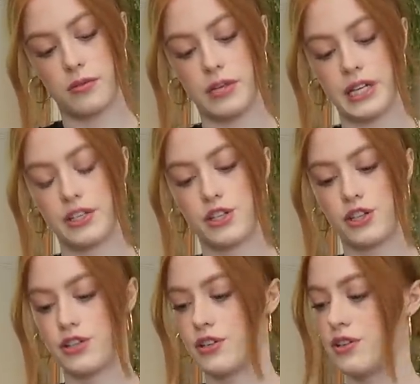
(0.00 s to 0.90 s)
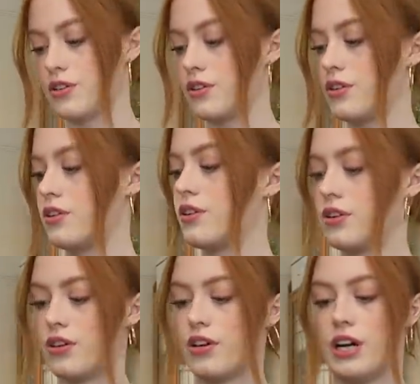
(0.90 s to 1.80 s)
which
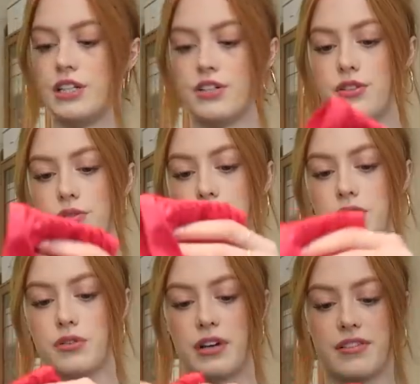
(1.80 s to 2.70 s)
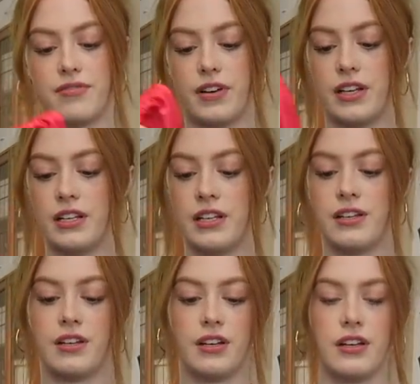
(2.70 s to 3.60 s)
I just thought was quite fun
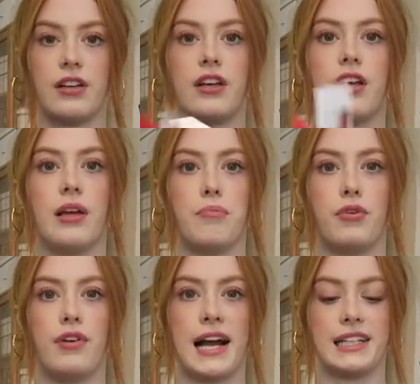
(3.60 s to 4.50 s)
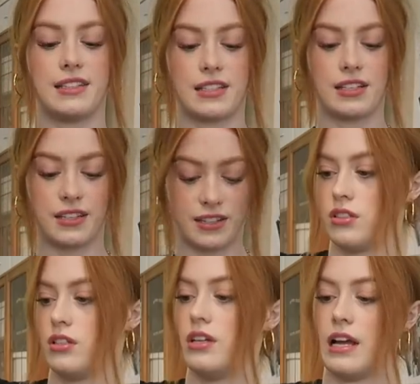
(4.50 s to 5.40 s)
and bright.
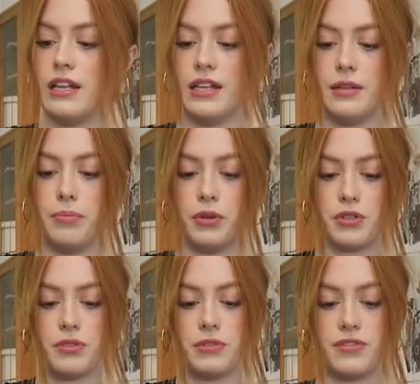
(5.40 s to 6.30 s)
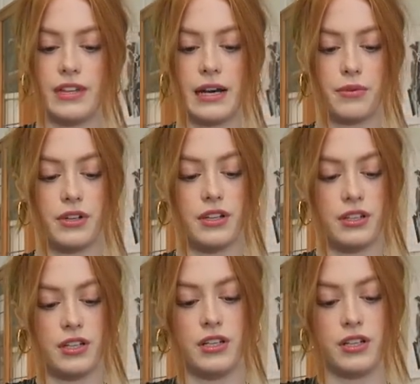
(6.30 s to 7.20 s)
And then the bottoms for that
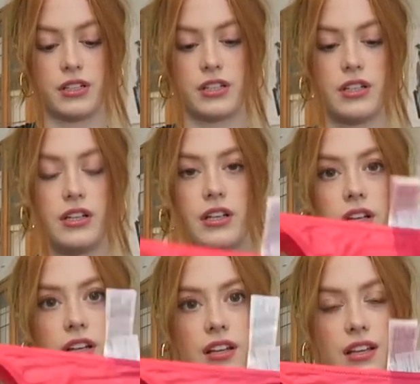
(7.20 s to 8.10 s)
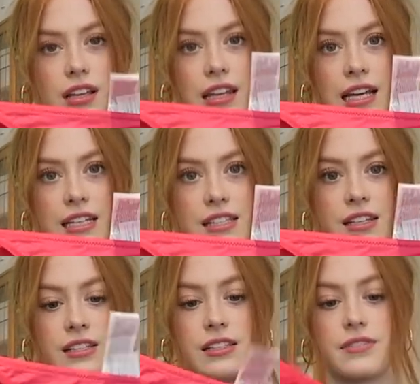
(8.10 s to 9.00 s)
one look like
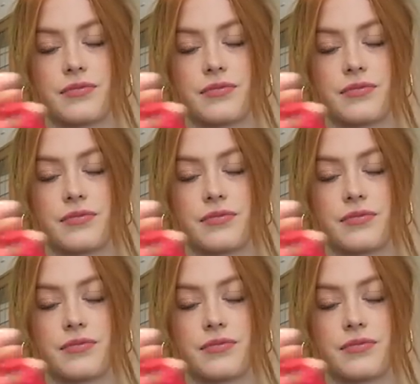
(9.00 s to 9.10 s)
this.